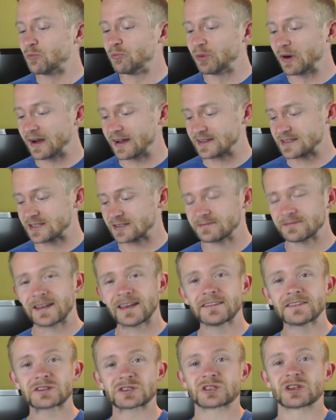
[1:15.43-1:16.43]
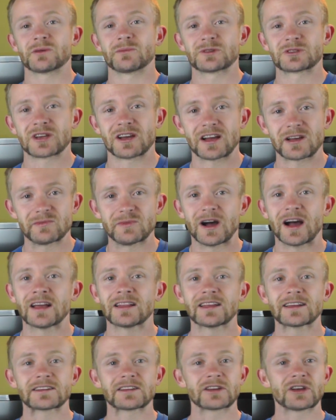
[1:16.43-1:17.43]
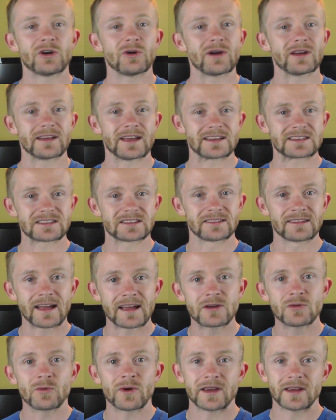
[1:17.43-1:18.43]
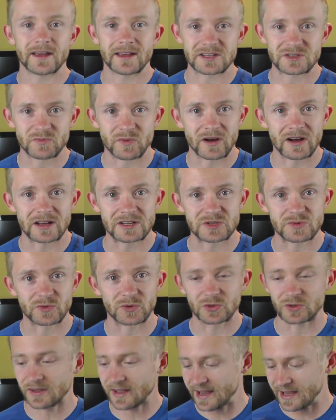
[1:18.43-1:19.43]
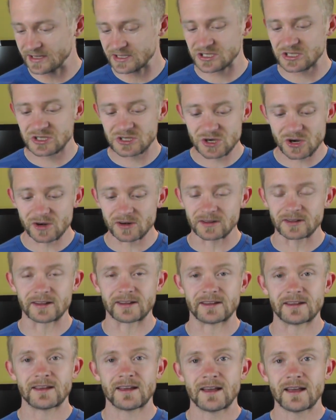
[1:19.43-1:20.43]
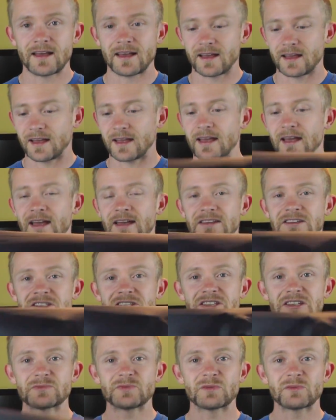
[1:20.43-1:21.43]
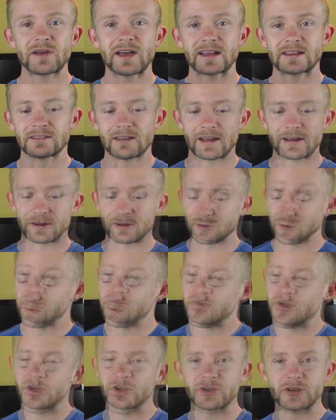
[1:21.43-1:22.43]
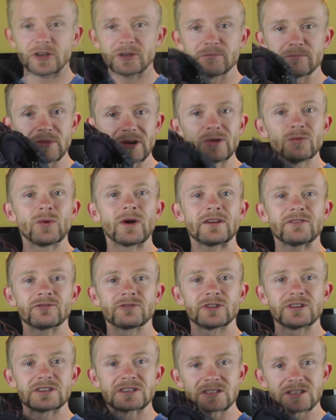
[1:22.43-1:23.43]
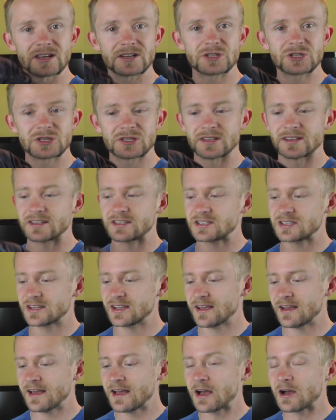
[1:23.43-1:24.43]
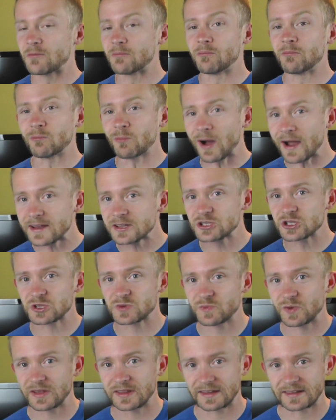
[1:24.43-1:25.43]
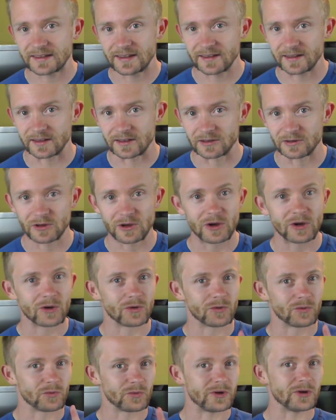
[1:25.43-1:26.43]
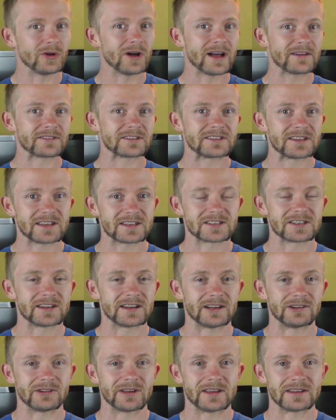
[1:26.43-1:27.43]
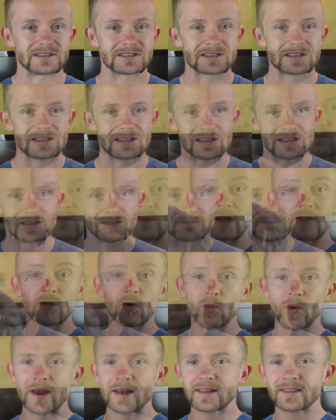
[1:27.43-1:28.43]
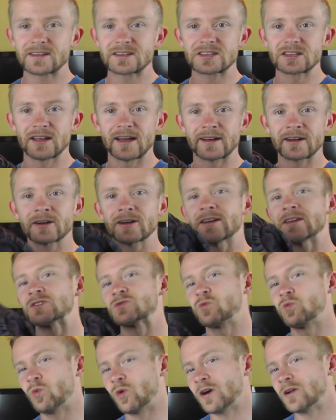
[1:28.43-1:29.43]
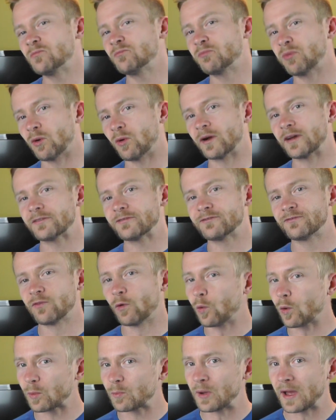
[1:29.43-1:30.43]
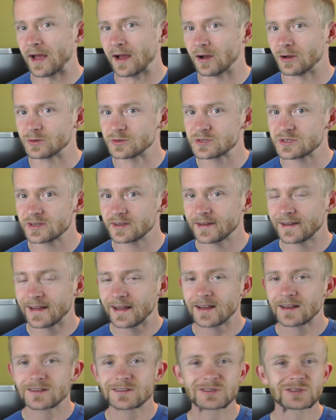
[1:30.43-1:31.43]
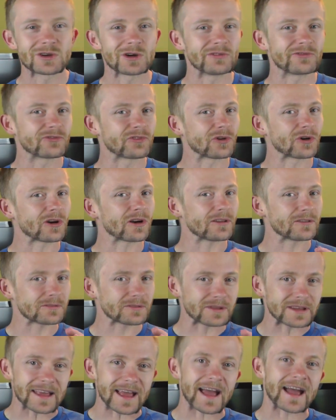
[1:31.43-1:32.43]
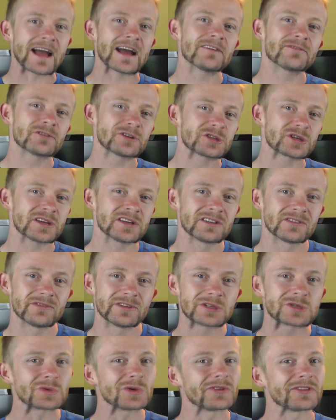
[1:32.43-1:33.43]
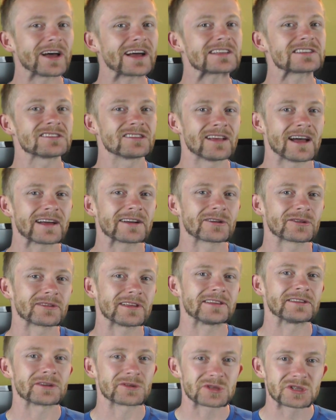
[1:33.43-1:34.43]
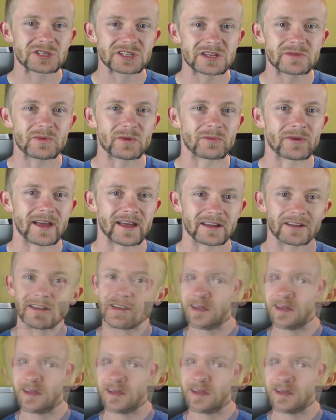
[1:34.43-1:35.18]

But in the summertime, I like to go as lightweight as possible. And certainly, a sleeping bag liner, a good midweight fleece such as this, might just be the ticket. We'll have to test it out and see. The weight of this liner is 1.4 pounds. So for the average individual, that's lighter than their sleeping bag.